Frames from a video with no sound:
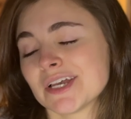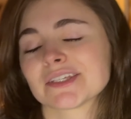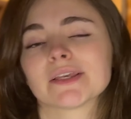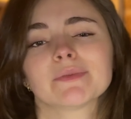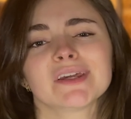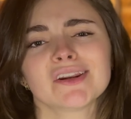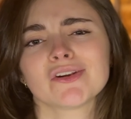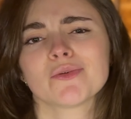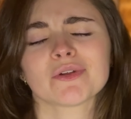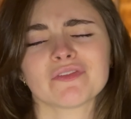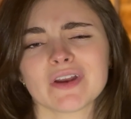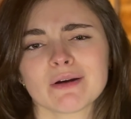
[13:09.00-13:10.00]
something to do
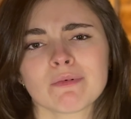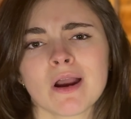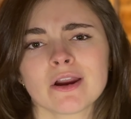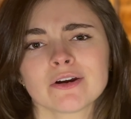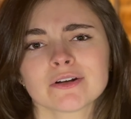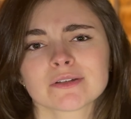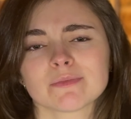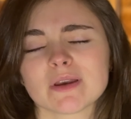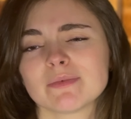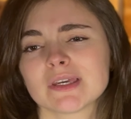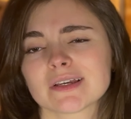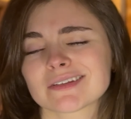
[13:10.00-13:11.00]
with vampires,
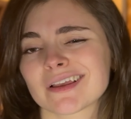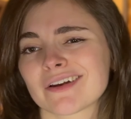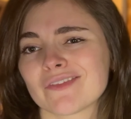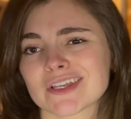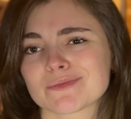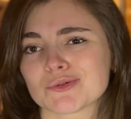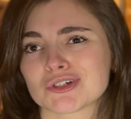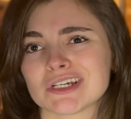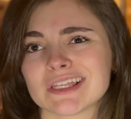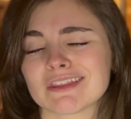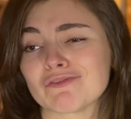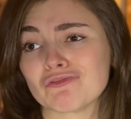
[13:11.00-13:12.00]
maybe because like
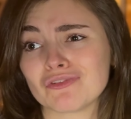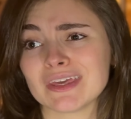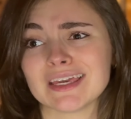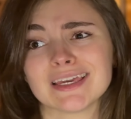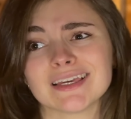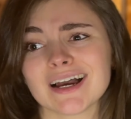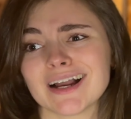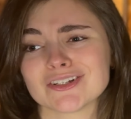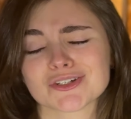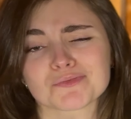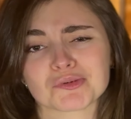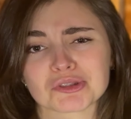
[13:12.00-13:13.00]
Vespertine, the V, I
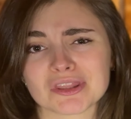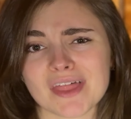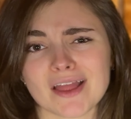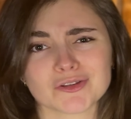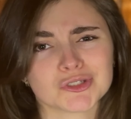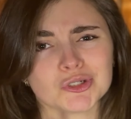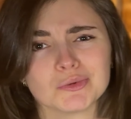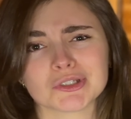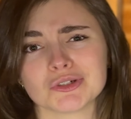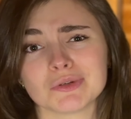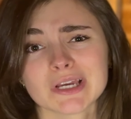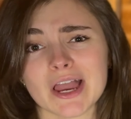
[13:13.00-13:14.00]
just put that 2 and
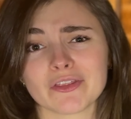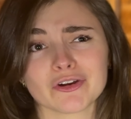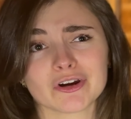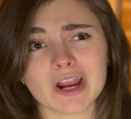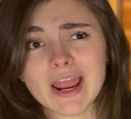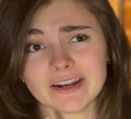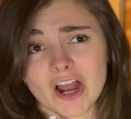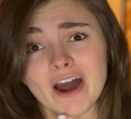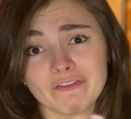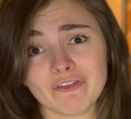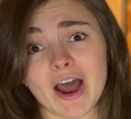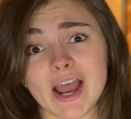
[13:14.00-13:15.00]
2 together and
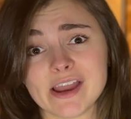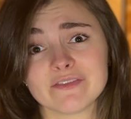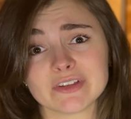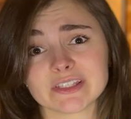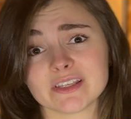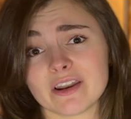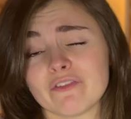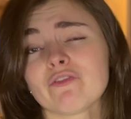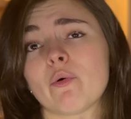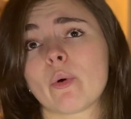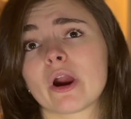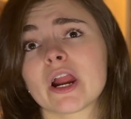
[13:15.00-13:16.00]
got 5 instead of
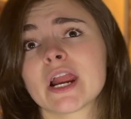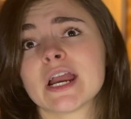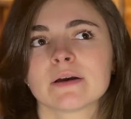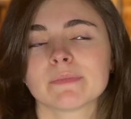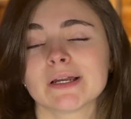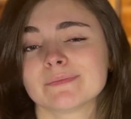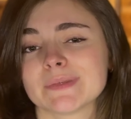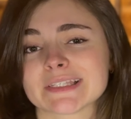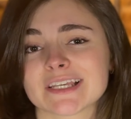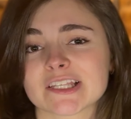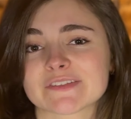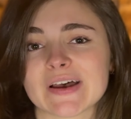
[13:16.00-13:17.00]
4. But it
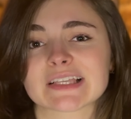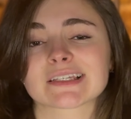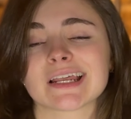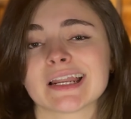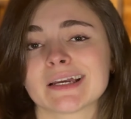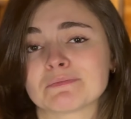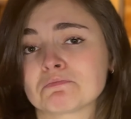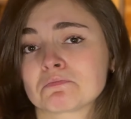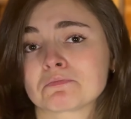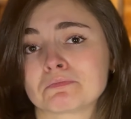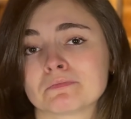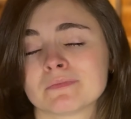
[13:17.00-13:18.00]
sounds fascinating
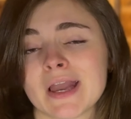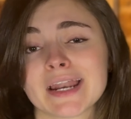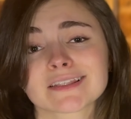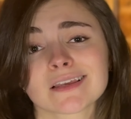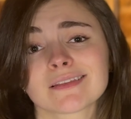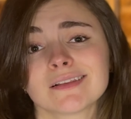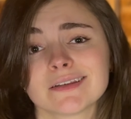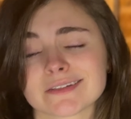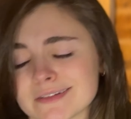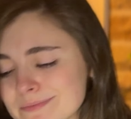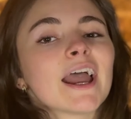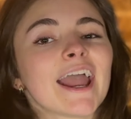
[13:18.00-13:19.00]
and it's on the
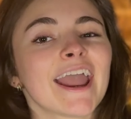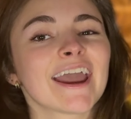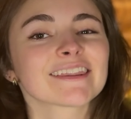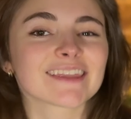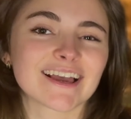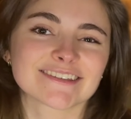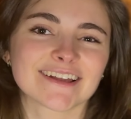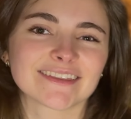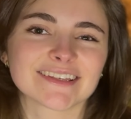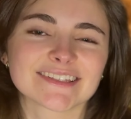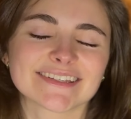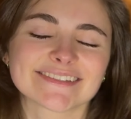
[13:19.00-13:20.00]
list. And last on
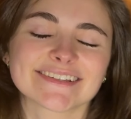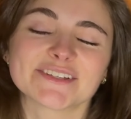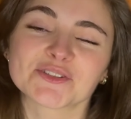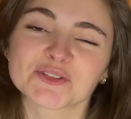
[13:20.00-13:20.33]
this list is